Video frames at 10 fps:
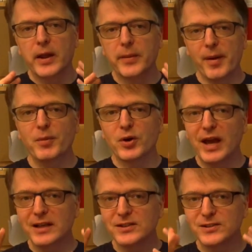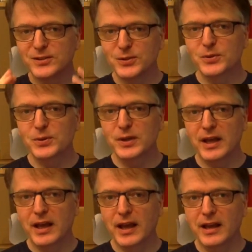Remember, as soon
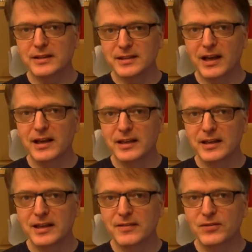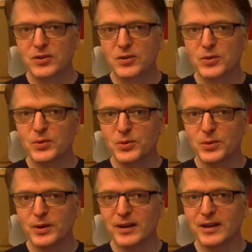as I give
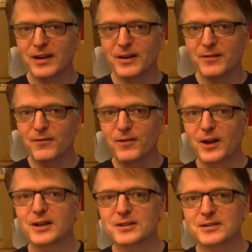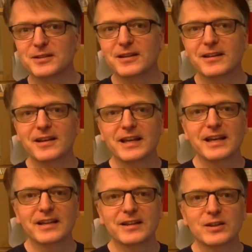you flux
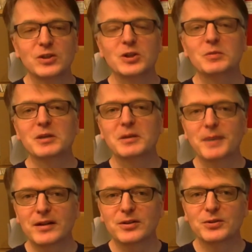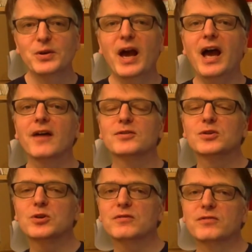in cubic meter, you have to
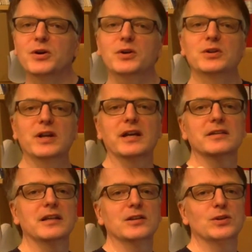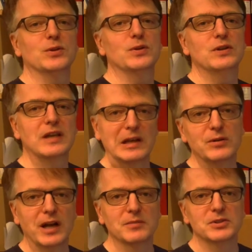convert that into
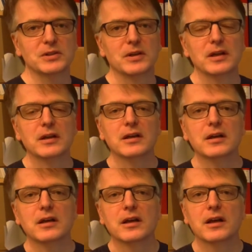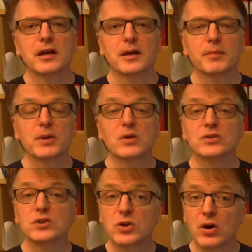kilograms
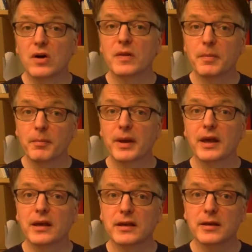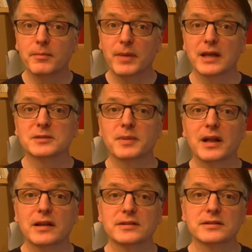because you can't make mass
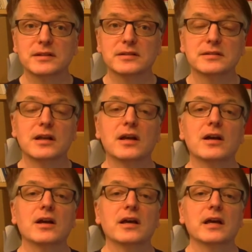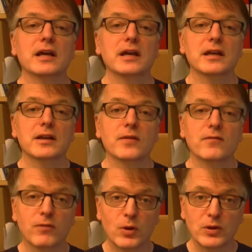balances in
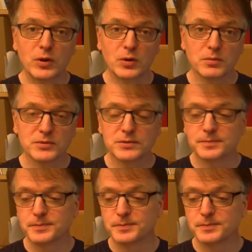volumes.